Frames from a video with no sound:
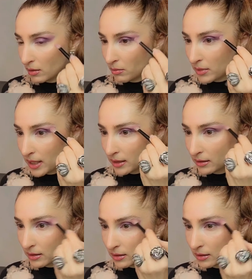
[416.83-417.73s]

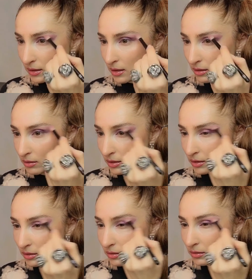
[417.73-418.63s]
make this
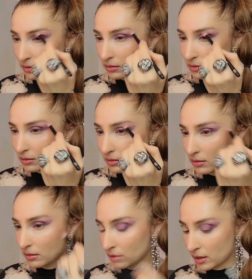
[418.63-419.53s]
color
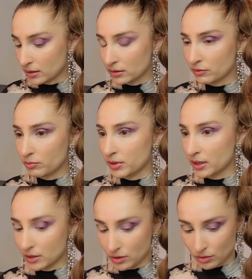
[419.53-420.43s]
kind of
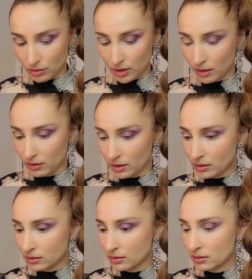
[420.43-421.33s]
brings together.